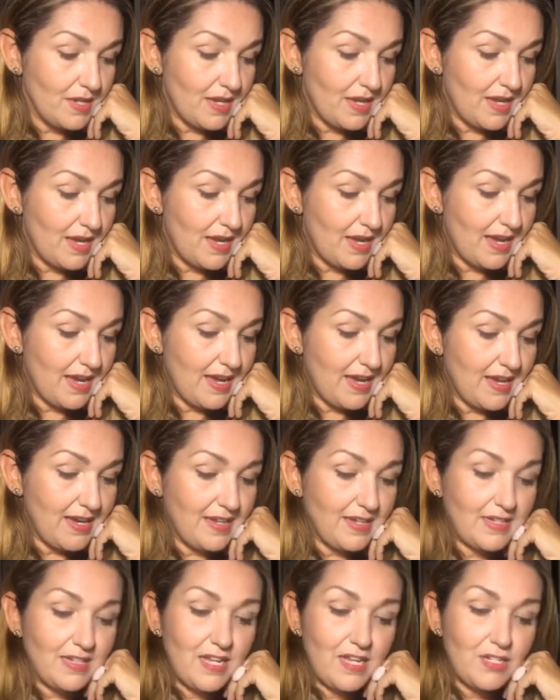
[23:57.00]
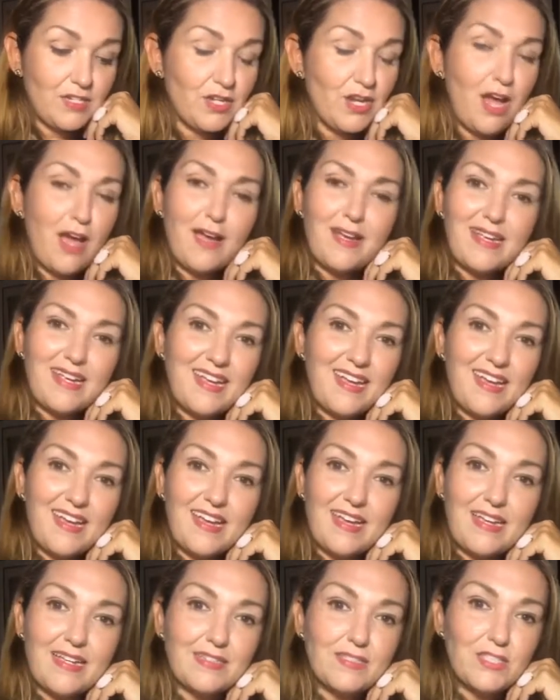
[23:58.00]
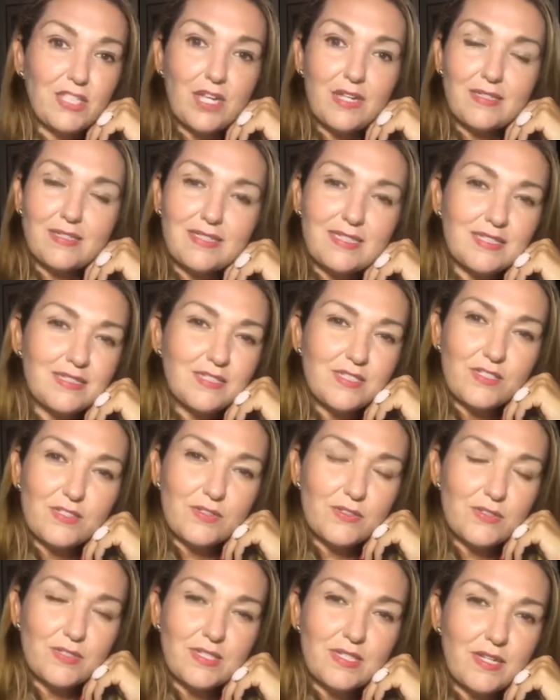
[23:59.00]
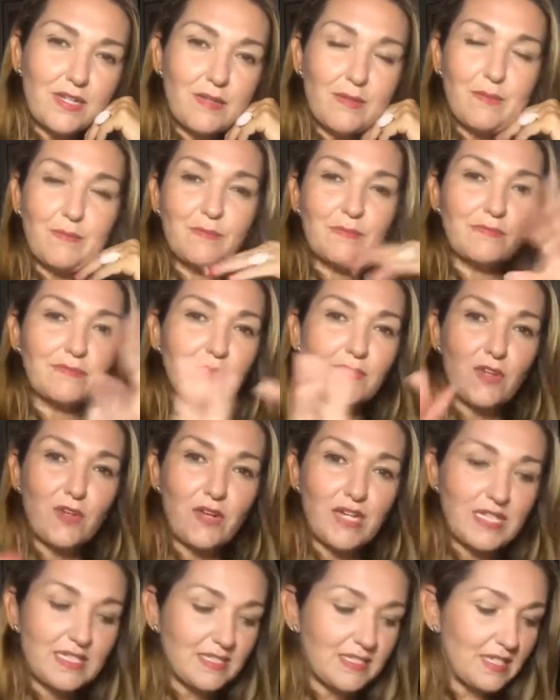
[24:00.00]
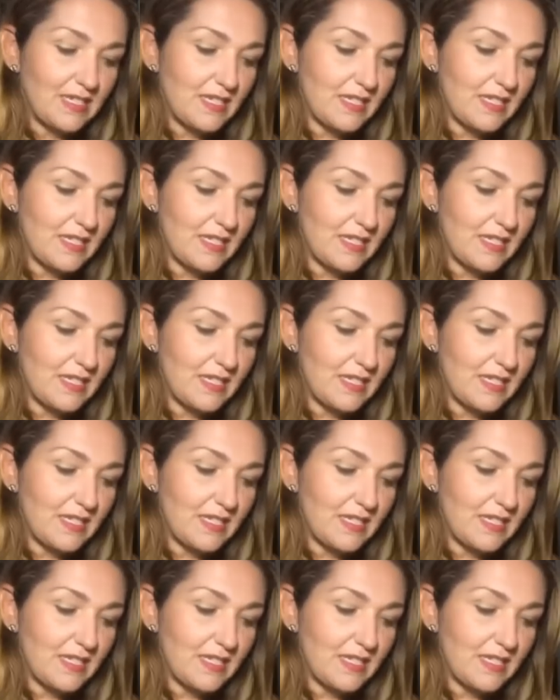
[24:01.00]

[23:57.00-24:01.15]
and not get tossed into some crazy